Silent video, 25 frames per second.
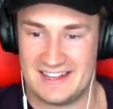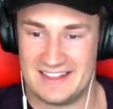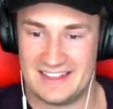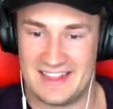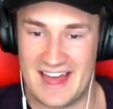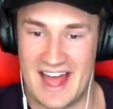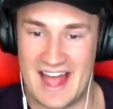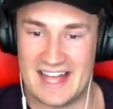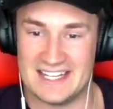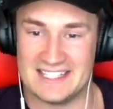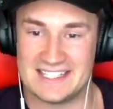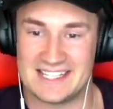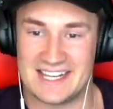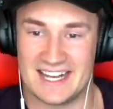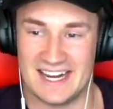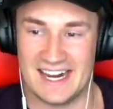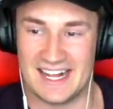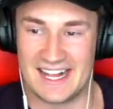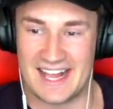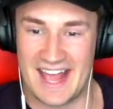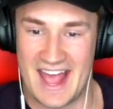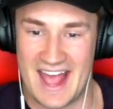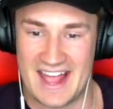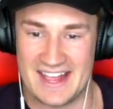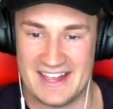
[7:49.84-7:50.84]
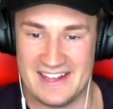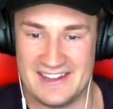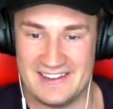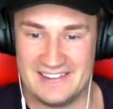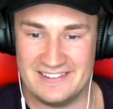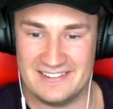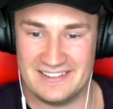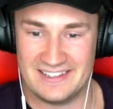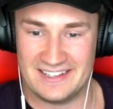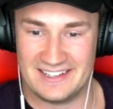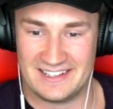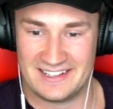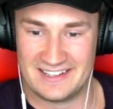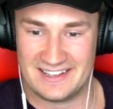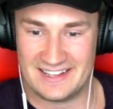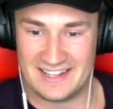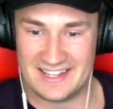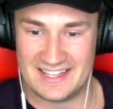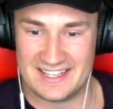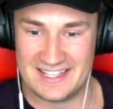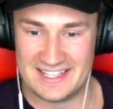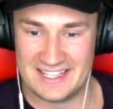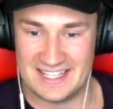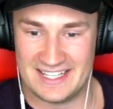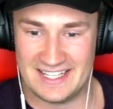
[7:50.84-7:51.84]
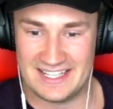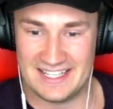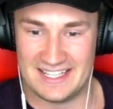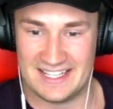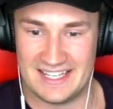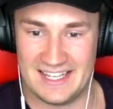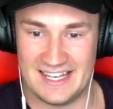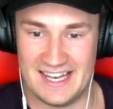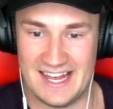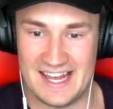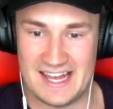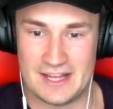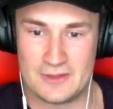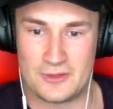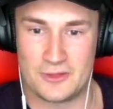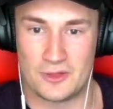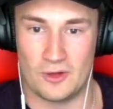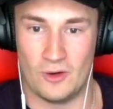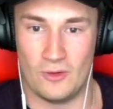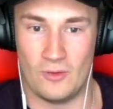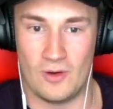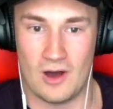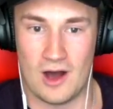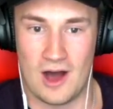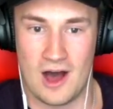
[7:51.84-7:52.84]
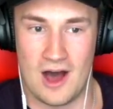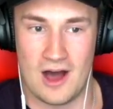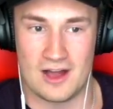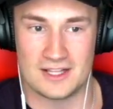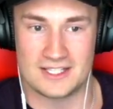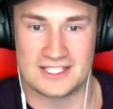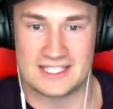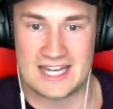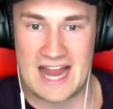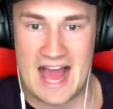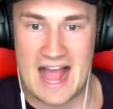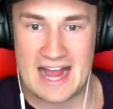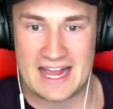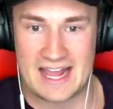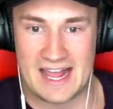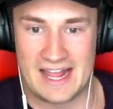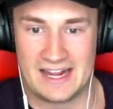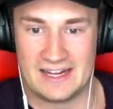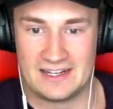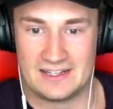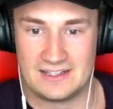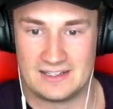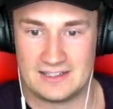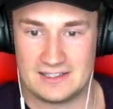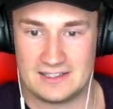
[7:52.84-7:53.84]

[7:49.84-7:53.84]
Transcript: That is going to get you. It's lethal. Oh, it's lagging.